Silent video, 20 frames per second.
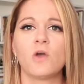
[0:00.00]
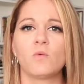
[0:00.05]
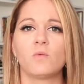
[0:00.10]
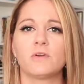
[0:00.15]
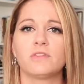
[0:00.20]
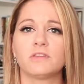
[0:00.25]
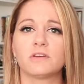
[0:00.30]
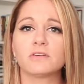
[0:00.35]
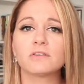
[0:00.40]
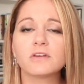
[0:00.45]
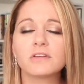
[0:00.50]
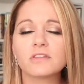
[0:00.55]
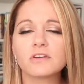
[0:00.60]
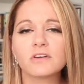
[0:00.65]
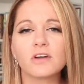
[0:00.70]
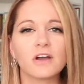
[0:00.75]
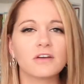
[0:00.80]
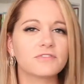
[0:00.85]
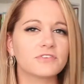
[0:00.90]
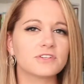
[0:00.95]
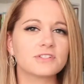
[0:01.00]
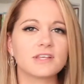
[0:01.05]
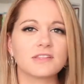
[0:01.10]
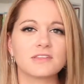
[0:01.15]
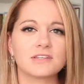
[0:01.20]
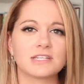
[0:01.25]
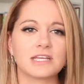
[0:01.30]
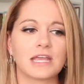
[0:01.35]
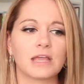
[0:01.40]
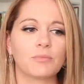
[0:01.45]
When there are other offers on
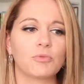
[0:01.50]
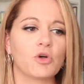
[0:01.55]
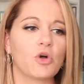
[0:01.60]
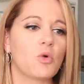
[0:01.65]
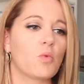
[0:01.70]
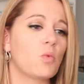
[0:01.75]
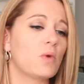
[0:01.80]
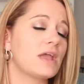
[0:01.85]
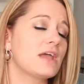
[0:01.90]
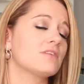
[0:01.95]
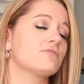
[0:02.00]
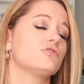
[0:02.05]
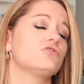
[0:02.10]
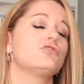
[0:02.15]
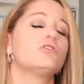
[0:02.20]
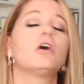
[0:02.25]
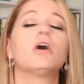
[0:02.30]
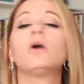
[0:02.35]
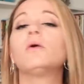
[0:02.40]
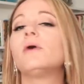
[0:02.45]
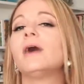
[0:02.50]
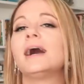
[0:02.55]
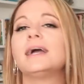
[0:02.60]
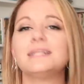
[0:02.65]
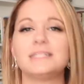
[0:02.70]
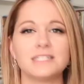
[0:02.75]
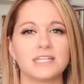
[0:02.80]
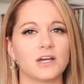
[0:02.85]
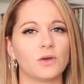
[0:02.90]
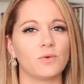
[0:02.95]
the table, we have no
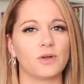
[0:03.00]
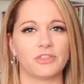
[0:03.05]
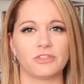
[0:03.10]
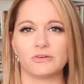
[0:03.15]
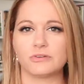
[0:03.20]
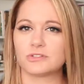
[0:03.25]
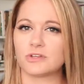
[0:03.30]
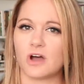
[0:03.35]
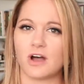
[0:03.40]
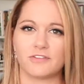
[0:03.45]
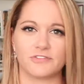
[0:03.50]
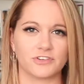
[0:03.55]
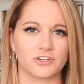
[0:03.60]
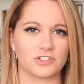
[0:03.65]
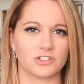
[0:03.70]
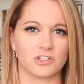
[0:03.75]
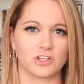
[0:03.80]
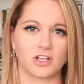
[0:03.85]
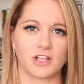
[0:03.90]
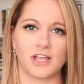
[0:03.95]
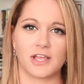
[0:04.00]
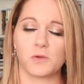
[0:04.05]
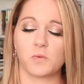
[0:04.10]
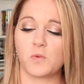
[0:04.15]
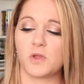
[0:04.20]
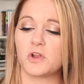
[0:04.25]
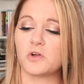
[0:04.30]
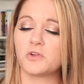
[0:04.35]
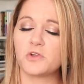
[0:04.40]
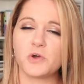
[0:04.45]
idea what those offers look like.
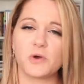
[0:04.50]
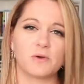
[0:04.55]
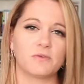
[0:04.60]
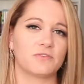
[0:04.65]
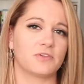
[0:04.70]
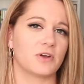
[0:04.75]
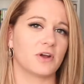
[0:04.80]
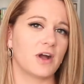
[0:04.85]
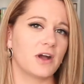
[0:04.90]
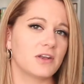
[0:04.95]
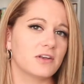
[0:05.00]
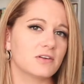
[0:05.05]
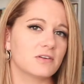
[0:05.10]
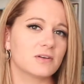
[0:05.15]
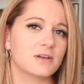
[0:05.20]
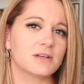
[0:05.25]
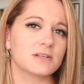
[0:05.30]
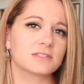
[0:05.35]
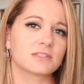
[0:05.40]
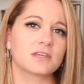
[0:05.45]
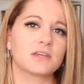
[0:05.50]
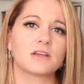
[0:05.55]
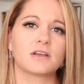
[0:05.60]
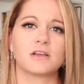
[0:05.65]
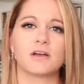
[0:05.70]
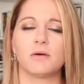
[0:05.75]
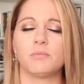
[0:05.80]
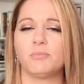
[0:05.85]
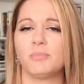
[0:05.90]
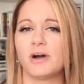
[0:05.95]
We don't know if they're under asking,
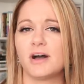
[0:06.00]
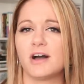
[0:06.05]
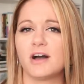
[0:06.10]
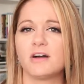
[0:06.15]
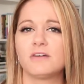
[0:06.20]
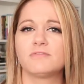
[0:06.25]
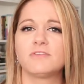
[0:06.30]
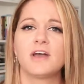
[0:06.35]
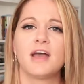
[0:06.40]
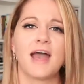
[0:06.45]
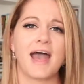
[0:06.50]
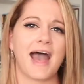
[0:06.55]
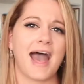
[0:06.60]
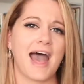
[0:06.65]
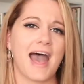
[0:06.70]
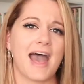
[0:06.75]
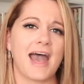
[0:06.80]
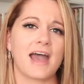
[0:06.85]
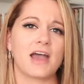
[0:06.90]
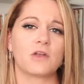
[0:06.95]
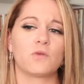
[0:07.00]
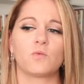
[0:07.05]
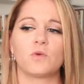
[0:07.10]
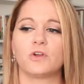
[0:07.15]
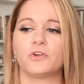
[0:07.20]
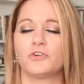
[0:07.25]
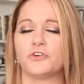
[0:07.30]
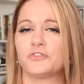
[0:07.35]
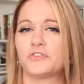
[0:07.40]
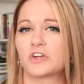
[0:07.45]
above, at, we
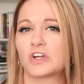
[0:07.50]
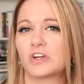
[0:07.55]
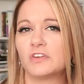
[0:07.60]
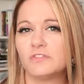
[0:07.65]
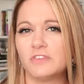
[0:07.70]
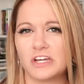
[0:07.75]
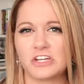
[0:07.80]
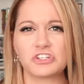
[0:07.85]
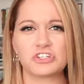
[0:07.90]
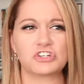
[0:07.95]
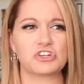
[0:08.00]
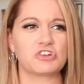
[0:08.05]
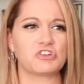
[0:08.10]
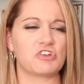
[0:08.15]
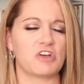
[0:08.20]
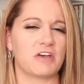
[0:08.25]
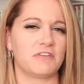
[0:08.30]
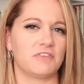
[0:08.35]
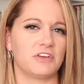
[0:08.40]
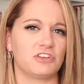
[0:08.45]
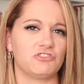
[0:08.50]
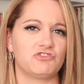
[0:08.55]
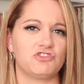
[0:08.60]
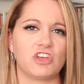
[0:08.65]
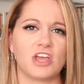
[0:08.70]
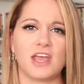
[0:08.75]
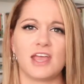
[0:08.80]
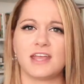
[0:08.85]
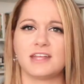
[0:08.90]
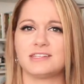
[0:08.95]
don't know if they're conventional, F H
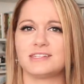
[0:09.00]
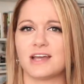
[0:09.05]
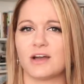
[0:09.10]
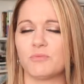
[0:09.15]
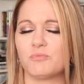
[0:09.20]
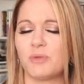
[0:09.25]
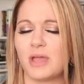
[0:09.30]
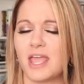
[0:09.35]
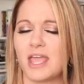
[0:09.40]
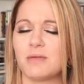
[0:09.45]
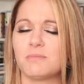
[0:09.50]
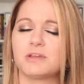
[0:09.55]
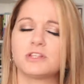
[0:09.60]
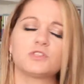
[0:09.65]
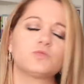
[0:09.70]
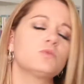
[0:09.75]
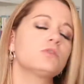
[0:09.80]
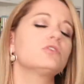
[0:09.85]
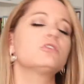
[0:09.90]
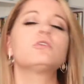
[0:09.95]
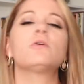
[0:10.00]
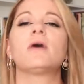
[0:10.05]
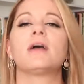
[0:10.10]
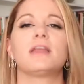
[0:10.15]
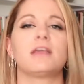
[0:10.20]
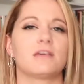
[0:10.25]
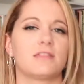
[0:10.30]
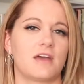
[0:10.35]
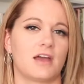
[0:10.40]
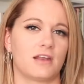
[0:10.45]
A, down payments, we don't know
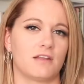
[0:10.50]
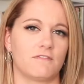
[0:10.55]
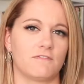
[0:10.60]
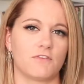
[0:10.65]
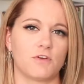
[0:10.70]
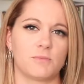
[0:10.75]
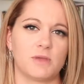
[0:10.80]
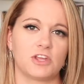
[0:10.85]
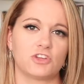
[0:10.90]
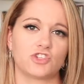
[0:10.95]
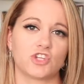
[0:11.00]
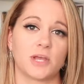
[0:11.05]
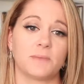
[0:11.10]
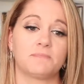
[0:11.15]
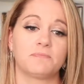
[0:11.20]
any of that information.